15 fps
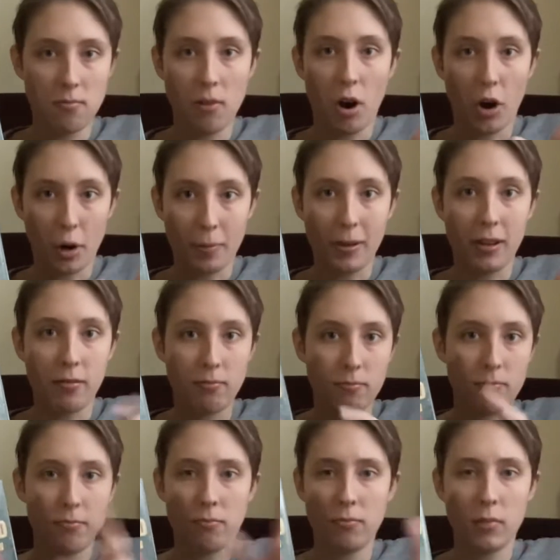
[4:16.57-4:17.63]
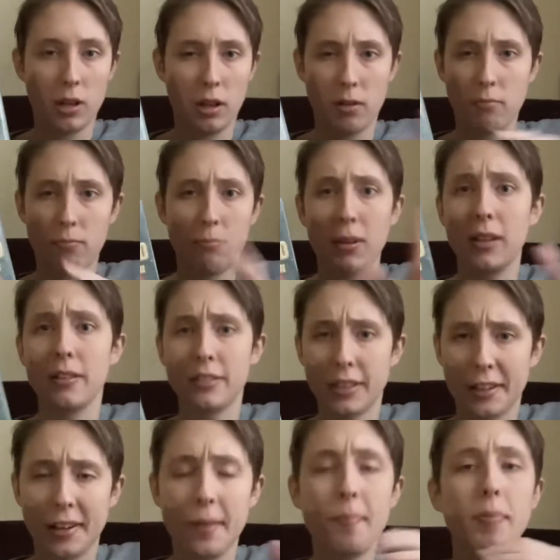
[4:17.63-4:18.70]
army,
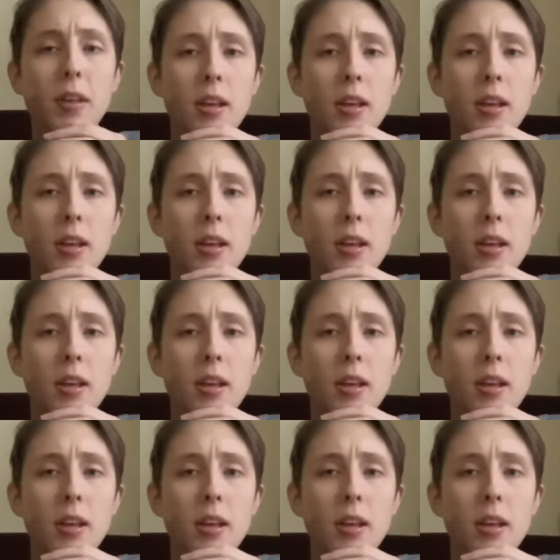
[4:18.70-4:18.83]
military.